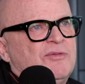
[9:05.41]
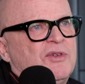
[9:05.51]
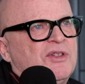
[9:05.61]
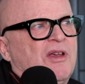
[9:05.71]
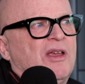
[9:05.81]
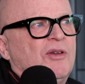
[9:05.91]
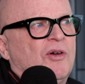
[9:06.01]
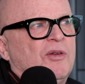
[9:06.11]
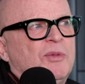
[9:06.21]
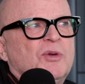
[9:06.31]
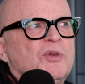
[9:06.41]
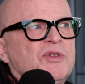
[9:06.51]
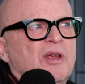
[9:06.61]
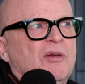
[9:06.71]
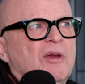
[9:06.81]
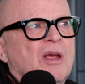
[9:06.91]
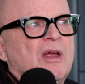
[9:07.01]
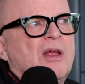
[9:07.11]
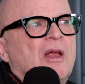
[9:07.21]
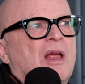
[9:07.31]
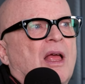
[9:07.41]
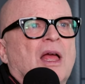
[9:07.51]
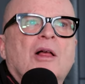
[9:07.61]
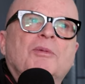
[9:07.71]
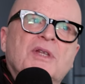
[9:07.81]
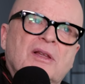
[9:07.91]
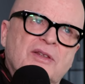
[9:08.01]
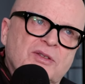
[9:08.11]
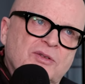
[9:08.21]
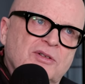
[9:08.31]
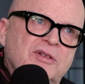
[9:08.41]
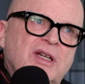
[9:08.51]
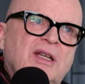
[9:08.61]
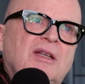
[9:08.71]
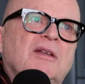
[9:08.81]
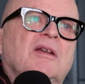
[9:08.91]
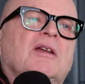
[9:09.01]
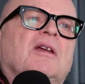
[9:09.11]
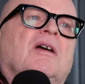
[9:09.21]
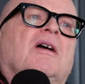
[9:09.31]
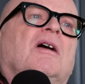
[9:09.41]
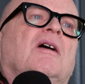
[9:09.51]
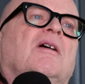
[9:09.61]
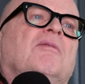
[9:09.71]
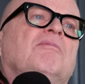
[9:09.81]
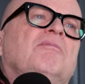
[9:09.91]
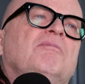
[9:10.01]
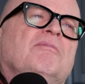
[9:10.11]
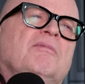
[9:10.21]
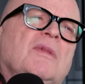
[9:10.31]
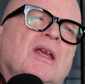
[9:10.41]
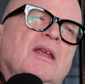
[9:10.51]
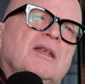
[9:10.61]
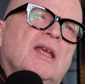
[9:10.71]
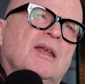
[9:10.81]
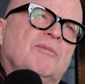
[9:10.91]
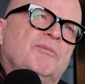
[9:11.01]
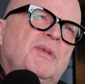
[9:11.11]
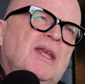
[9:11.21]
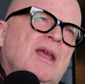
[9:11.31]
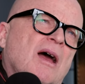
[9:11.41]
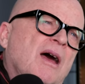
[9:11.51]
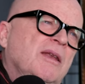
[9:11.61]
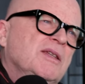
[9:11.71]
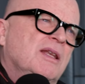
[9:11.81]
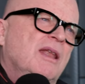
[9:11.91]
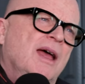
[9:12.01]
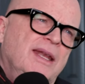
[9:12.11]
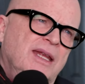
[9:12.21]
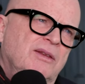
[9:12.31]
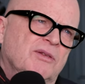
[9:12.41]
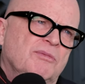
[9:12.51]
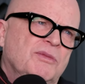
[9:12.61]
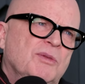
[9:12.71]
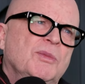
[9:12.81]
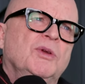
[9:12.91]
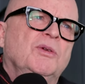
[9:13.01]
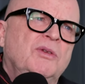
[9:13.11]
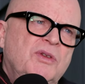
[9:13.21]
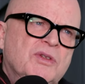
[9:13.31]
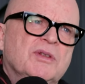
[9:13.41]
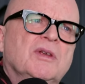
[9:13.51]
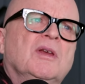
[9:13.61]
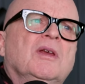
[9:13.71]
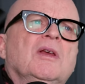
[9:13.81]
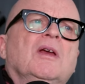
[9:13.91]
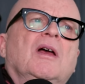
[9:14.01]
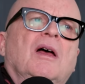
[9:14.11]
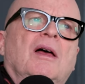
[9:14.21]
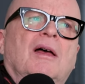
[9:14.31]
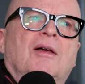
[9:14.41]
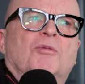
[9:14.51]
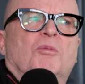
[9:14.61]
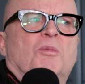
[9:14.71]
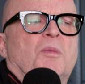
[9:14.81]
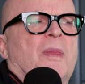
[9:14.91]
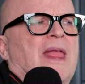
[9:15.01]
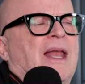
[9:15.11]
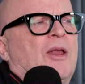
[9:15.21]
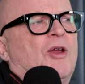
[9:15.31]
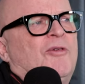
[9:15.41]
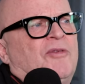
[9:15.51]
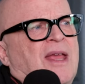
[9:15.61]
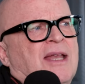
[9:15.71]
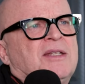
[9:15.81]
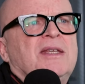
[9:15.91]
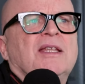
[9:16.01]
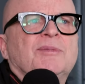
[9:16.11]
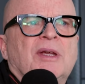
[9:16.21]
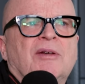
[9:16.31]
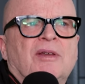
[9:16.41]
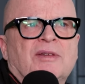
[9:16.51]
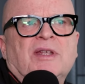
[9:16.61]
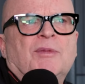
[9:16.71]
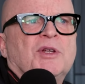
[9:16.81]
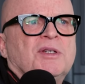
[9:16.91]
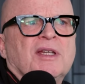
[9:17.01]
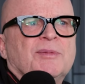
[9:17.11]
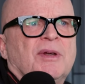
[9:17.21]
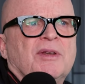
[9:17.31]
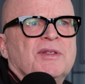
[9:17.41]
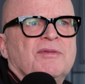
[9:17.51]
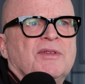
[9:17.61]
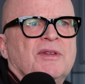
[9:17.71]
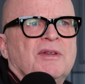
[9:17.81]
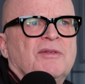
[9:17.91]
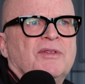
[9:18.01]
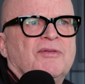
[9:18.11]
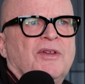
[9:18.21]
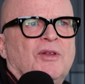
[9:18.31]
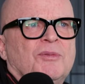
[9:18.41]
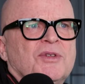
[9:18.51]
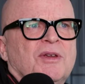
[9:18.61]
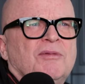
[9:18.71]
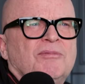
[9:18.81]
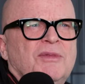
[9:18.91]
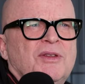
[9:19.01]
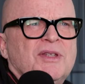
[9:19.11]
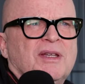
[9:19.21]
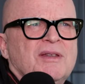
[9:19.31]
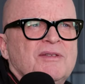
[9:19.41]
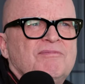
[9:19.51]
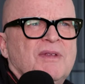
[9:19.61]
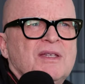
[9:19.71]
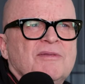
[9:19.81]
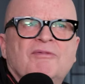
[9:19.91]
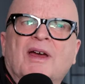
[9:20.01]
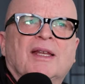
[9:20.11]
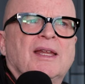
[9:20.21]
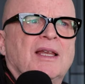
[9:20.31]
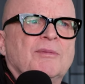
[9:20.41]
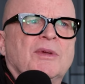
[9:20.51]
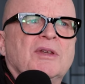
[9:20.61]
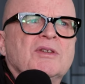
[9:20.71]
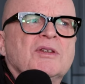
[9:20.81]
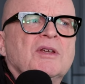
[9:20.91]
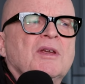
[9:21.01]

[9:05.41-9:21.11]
of what's going on, but also help tell the story. It be underlining the moods, and hopefully add to the experience, the emotional experience of the film. So music is a vital element,